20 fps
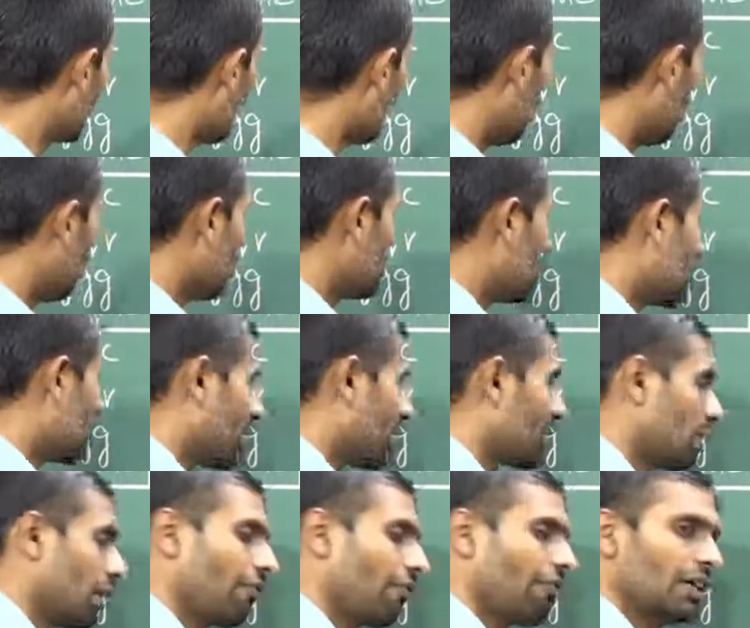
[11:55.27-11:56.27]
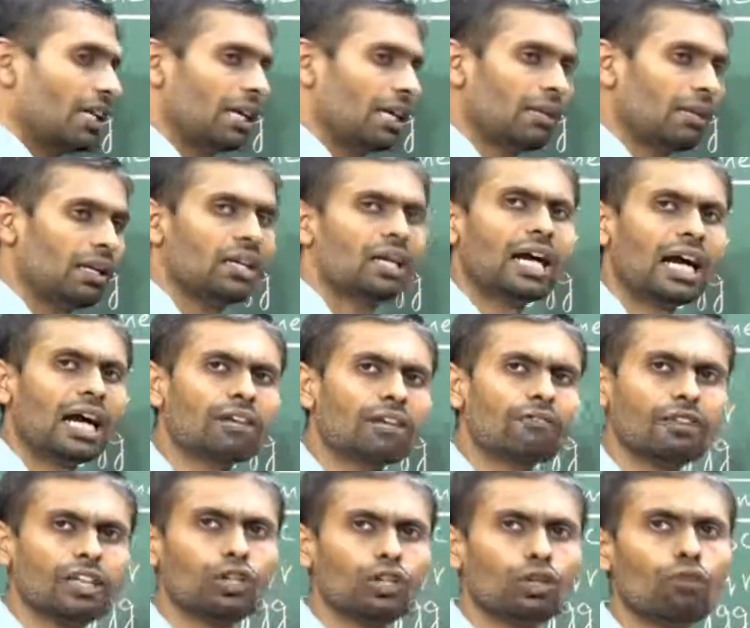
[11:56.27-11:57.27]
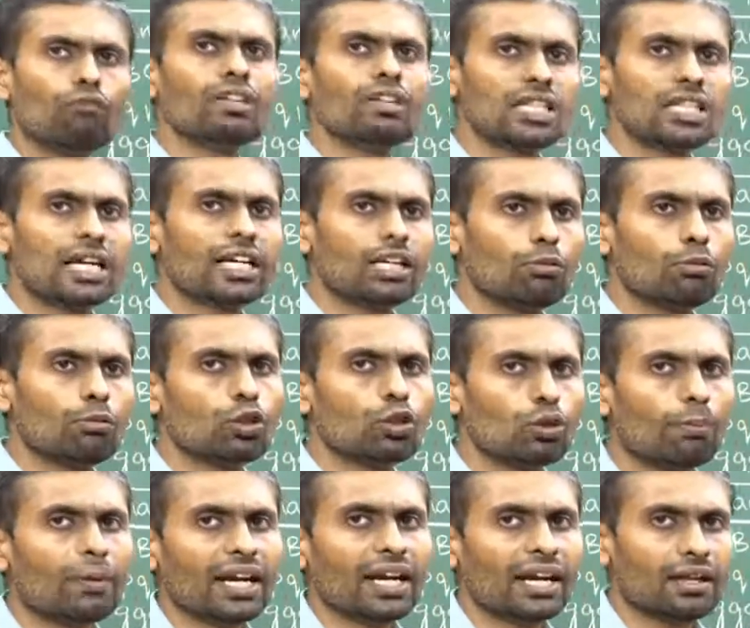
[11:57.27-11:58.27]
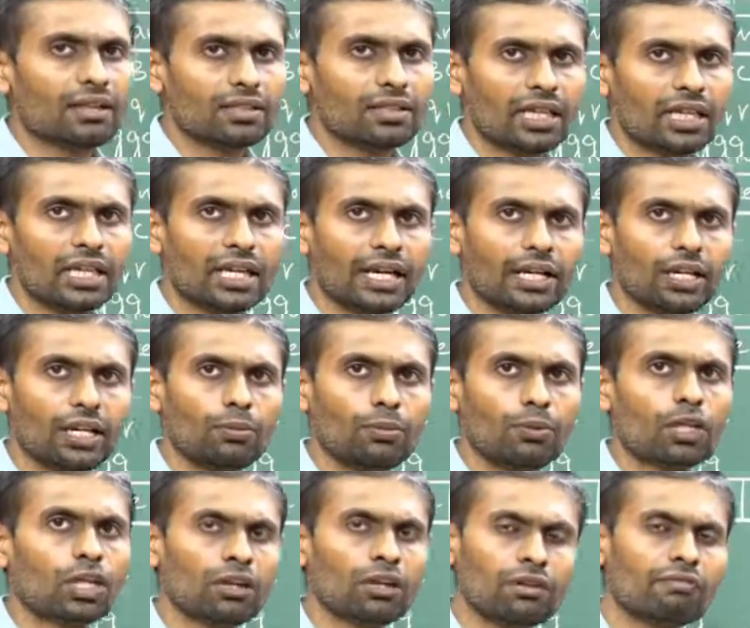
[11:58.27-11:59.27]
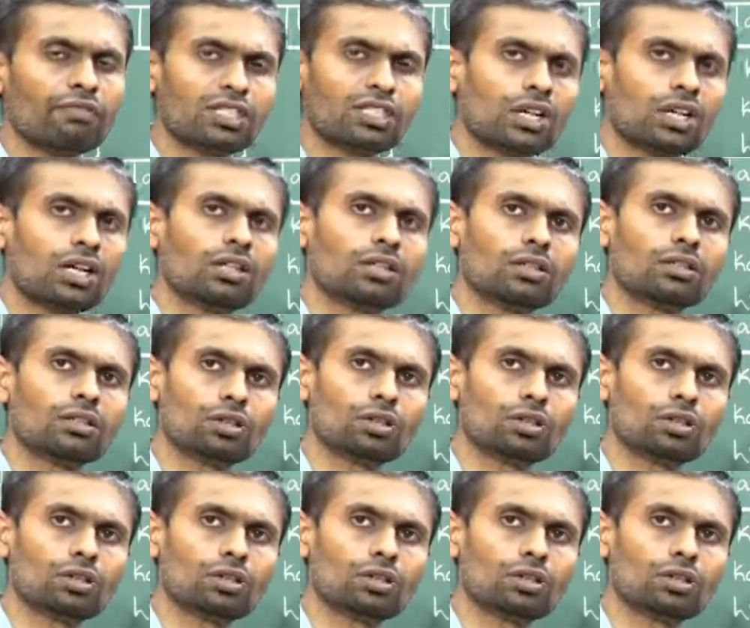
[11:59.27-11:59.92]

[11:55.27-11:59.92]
the whole structure of a table and we know which attribute to make it as a key attribute and which all